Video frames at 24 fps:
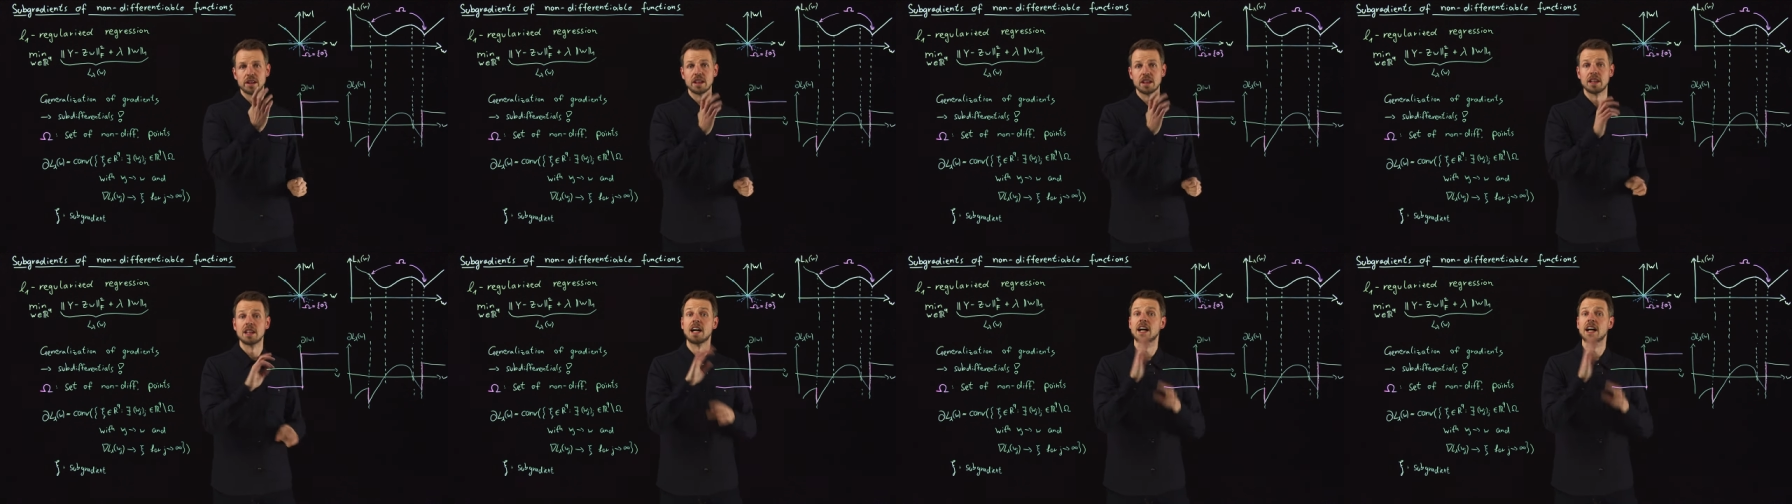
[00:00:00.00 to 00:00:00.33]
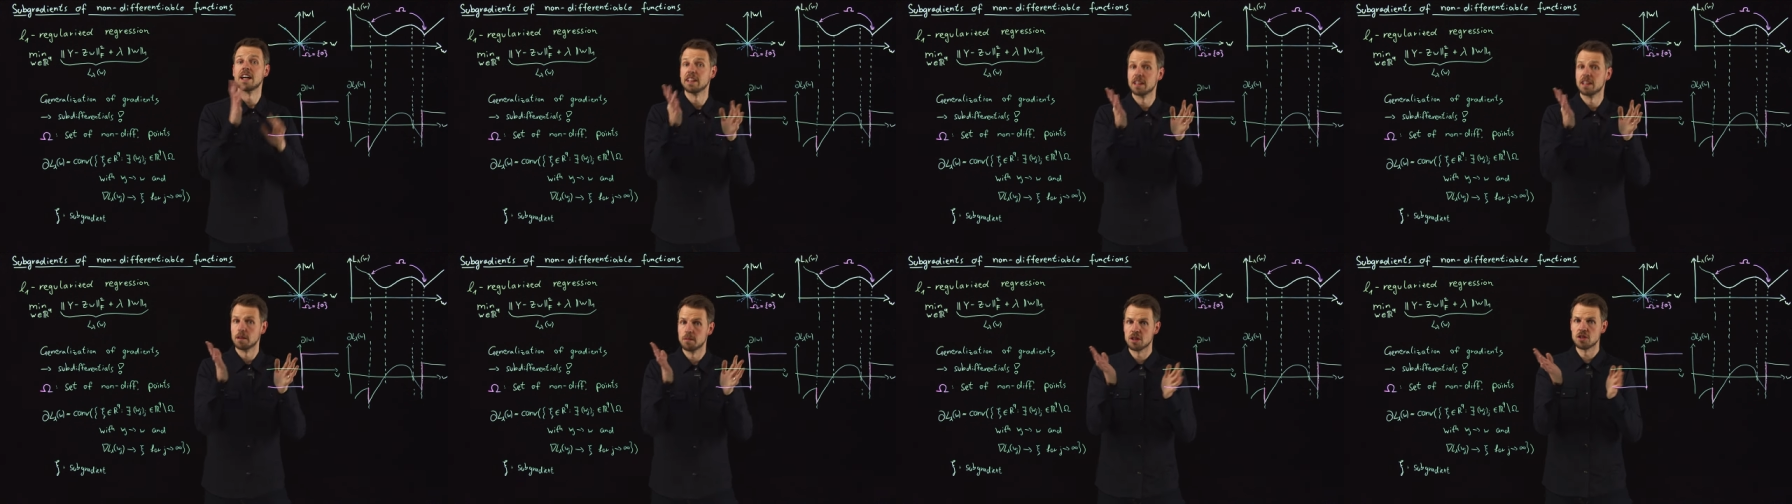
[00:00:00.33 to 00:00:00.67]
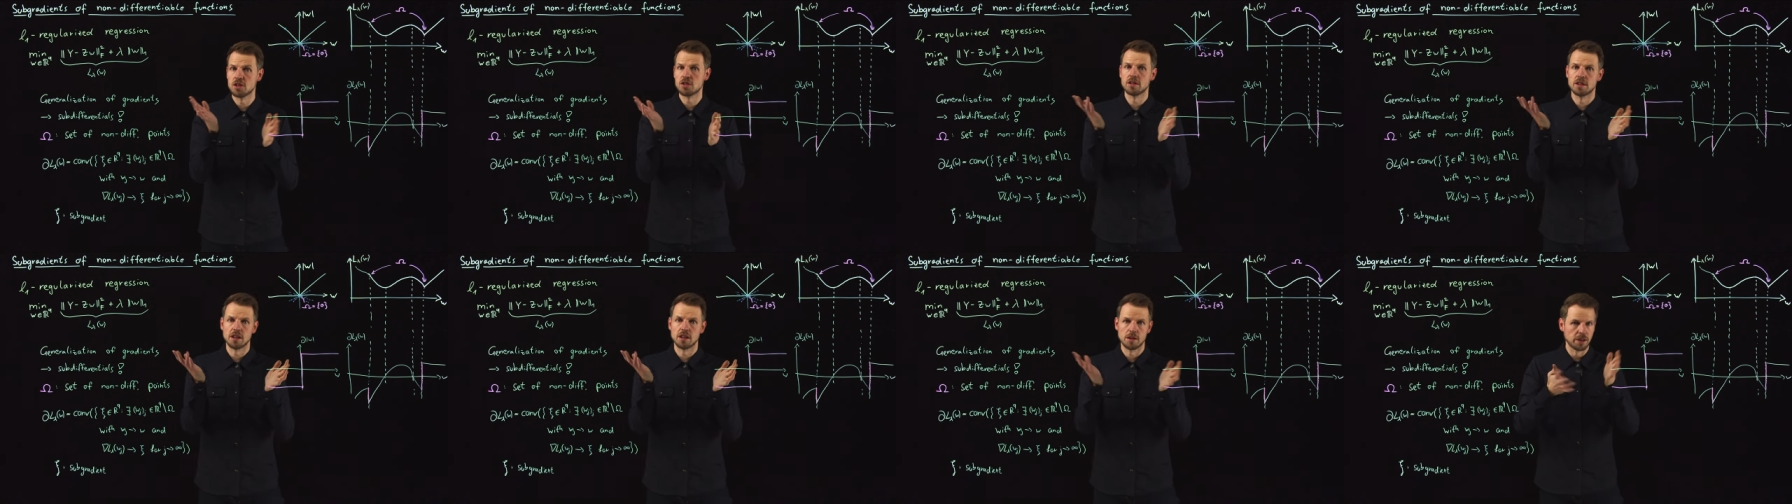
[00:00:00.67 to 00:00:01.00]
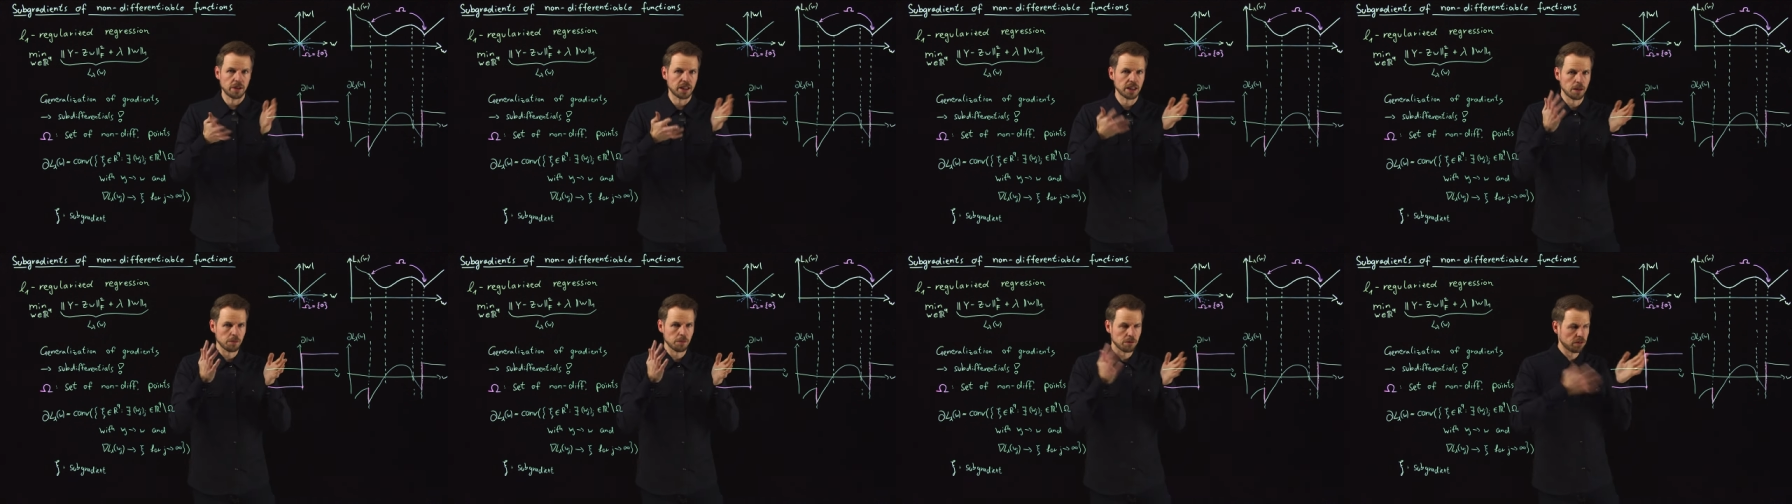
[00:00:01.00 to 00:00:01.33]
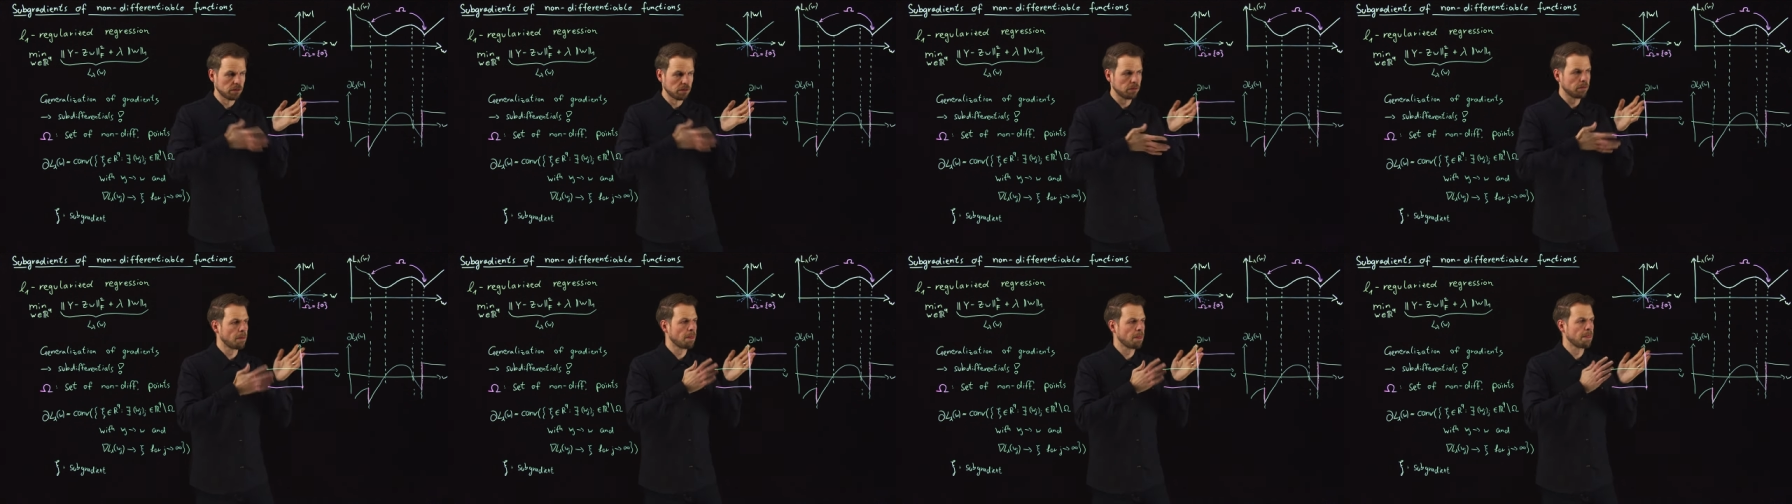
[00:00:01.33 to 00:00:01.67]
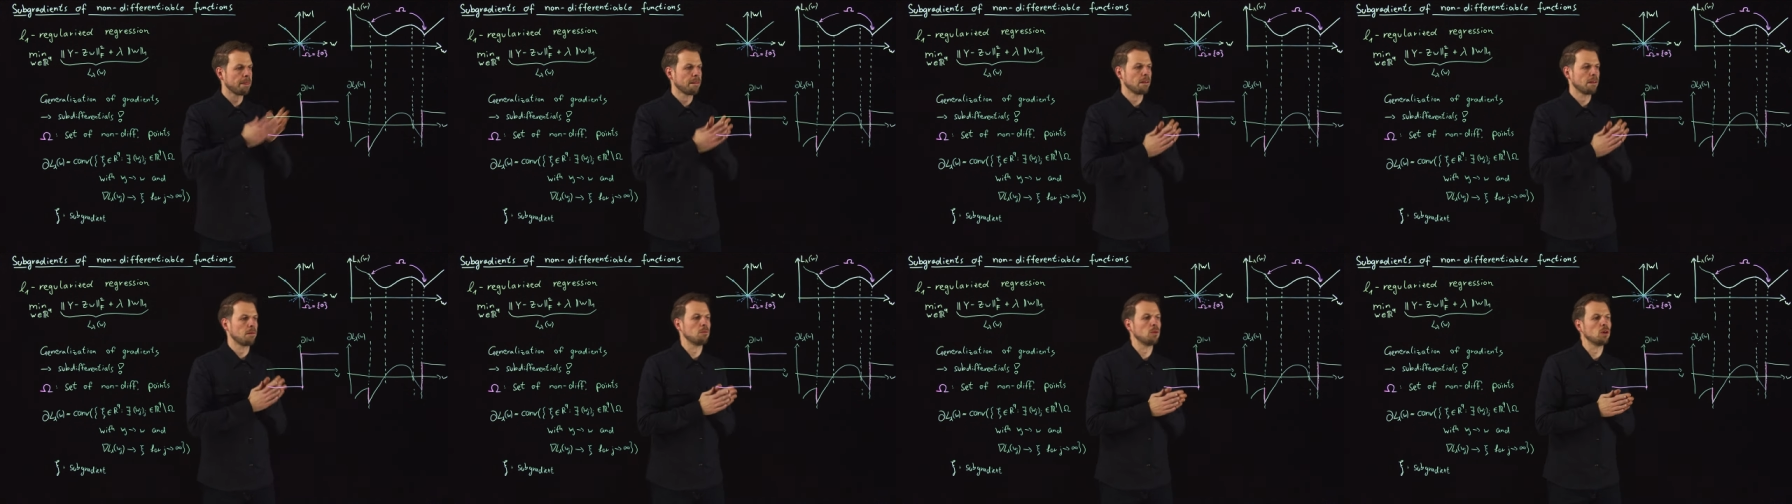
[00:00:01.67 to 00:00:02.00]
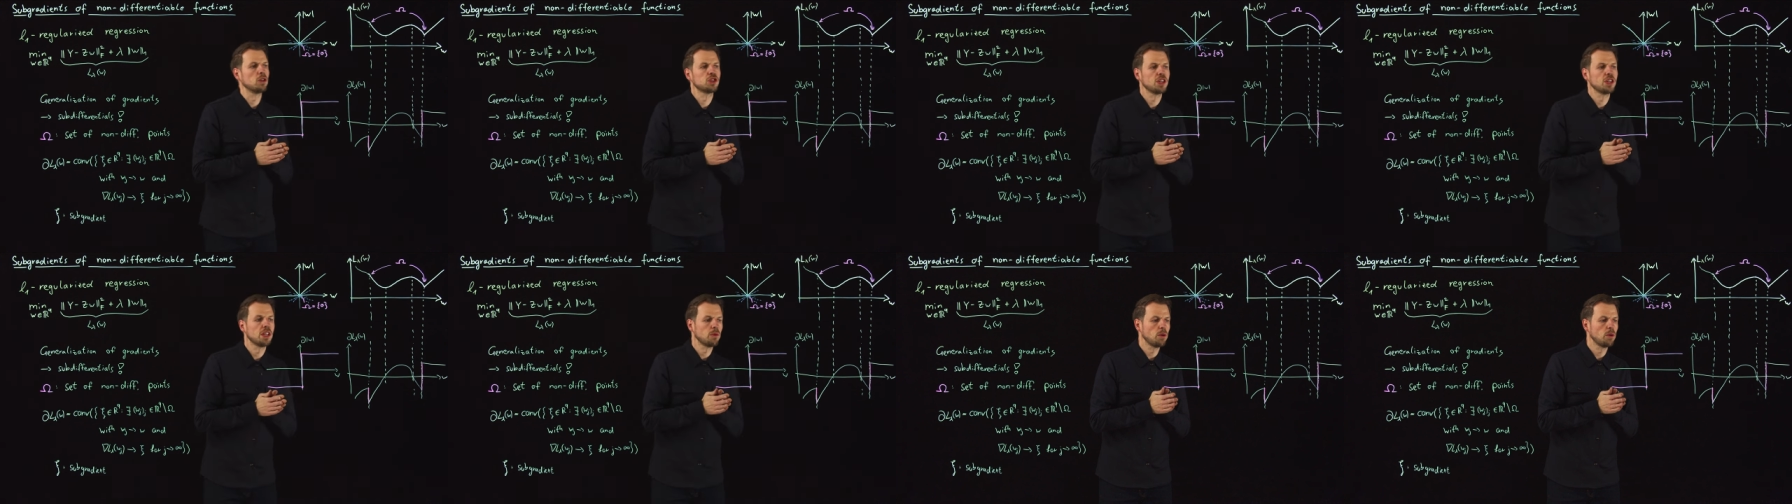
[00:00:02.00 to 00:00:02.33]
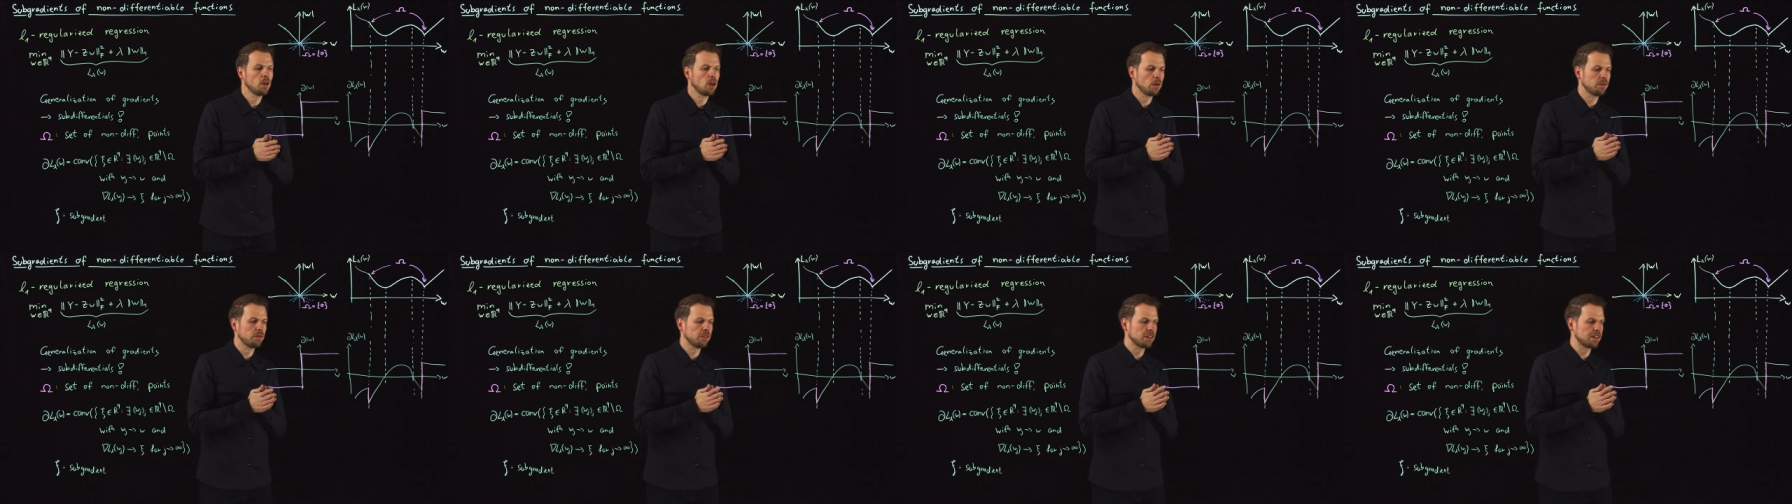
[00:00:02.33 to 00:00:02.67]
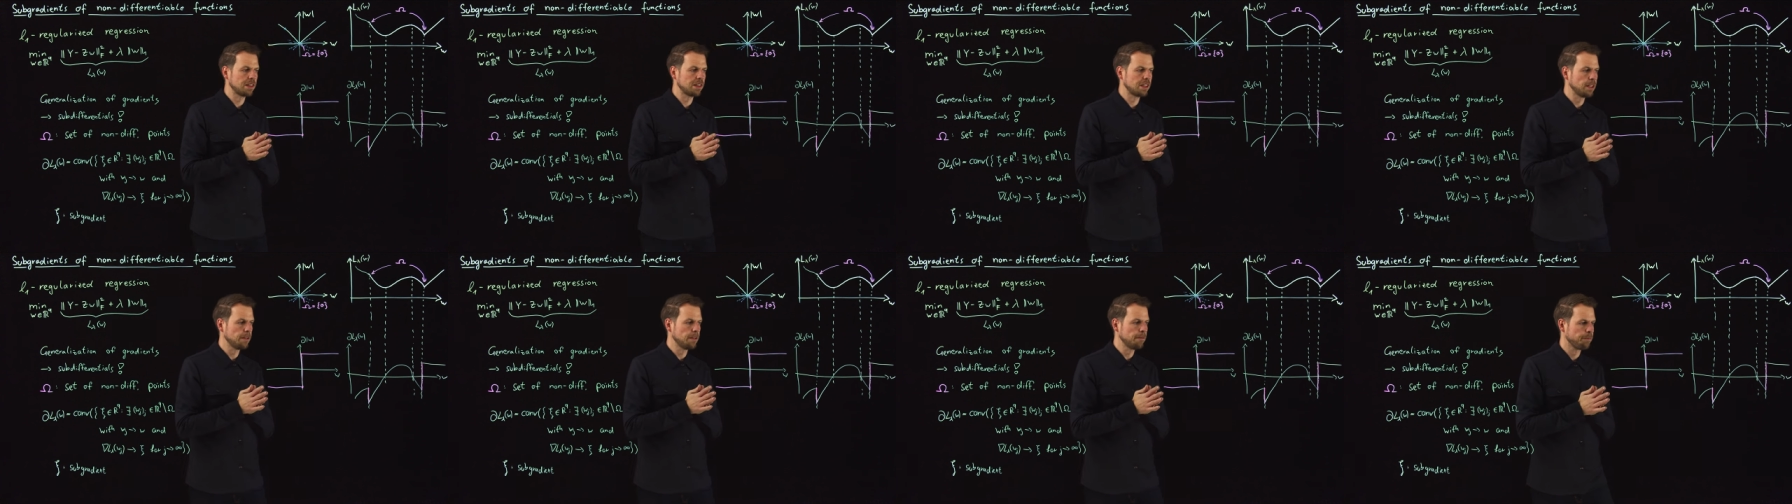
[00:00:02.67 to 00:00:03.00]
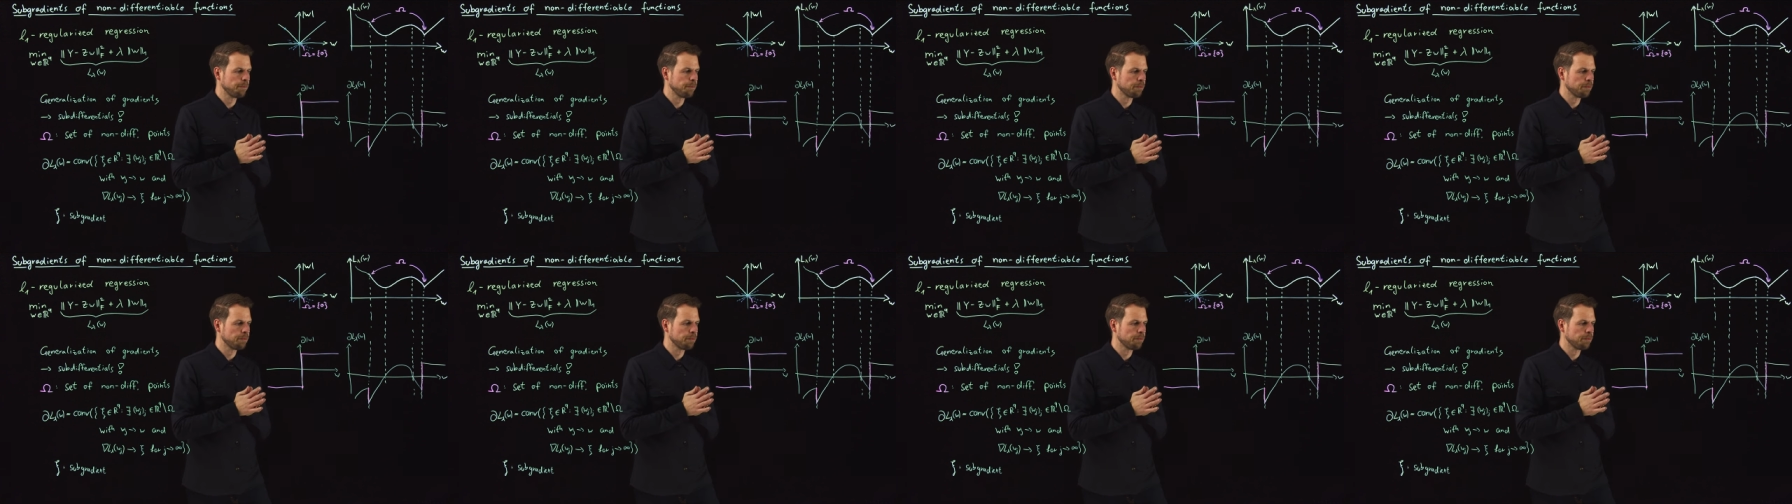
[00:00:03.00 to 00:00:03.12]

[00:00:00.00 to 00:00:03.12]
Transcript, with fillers: and in higher dimension it becomes more general, obviously.